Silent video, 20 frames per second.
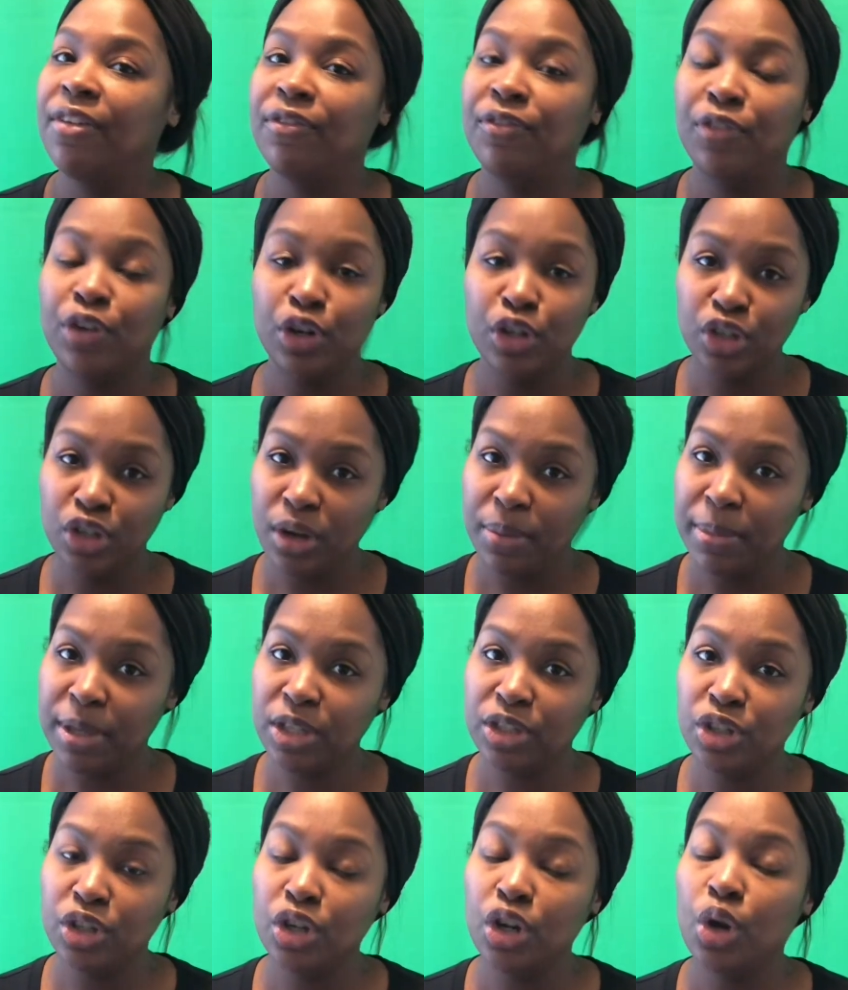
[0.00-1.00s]
first
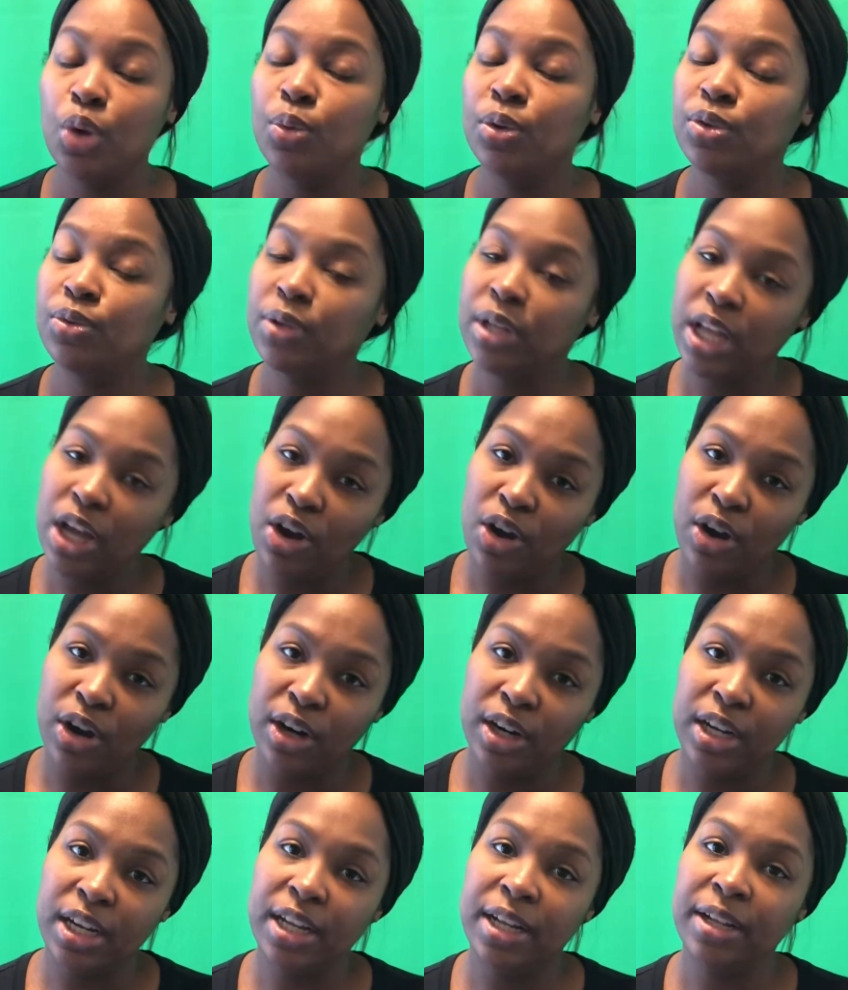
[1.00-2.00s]
trimester was really
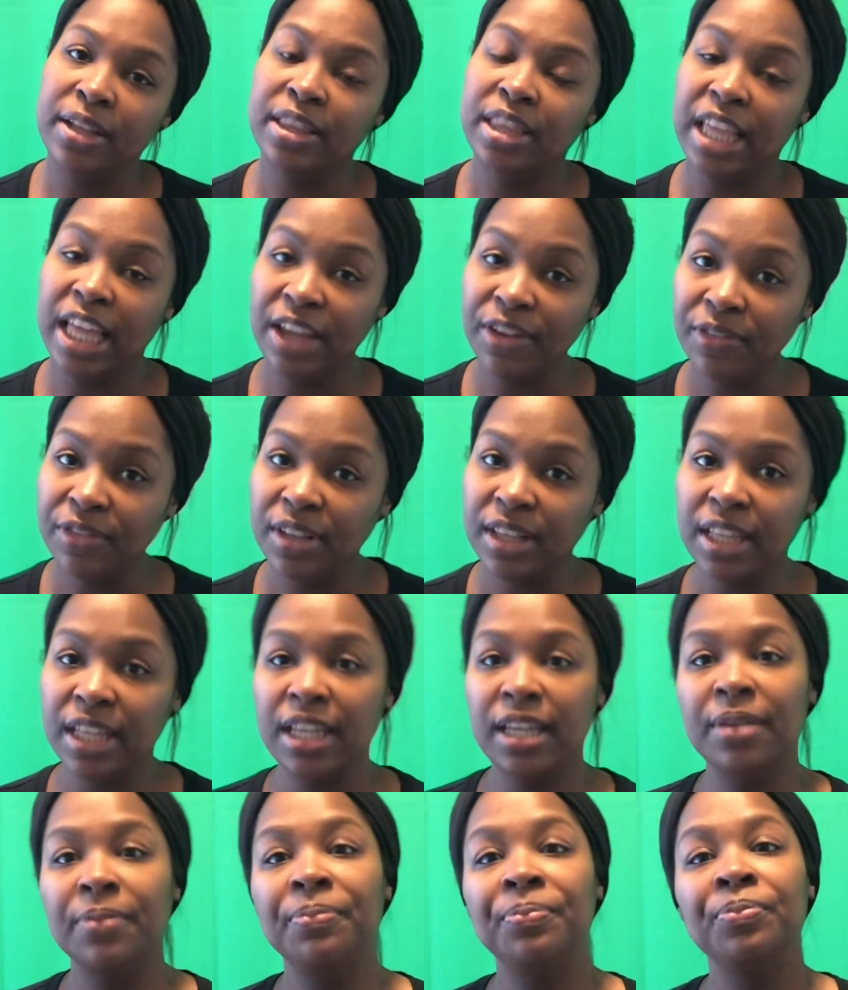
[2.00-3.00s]
hard
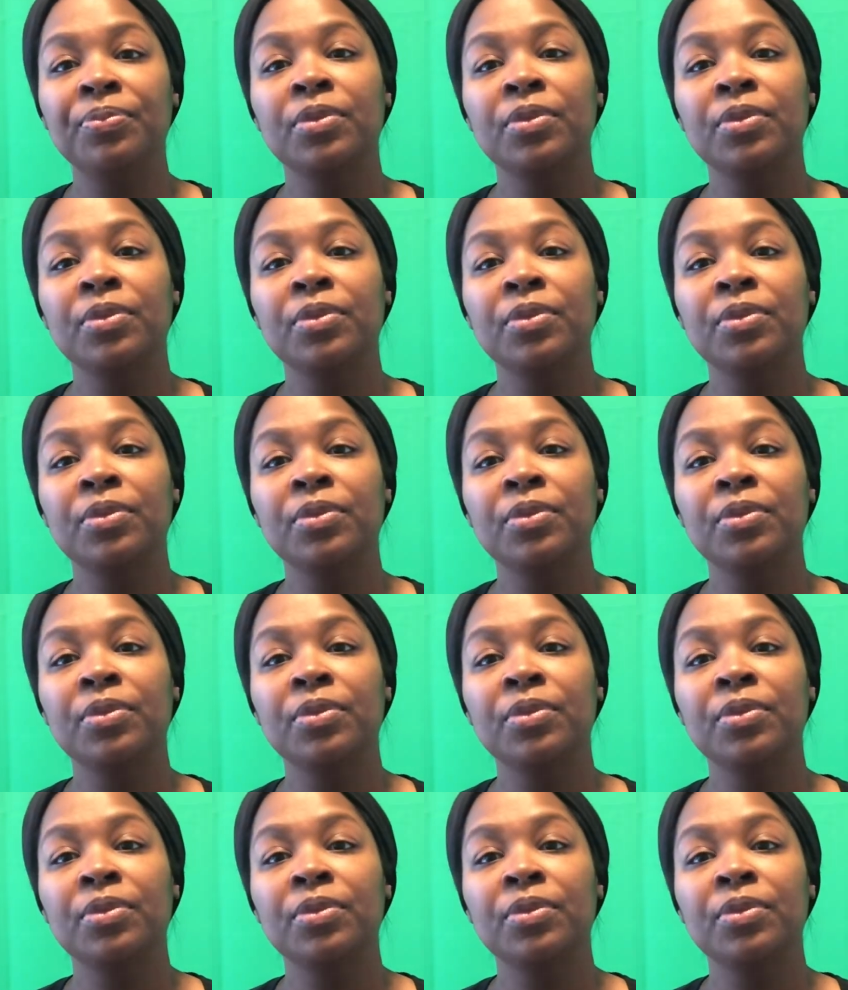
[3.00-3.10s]
thankfully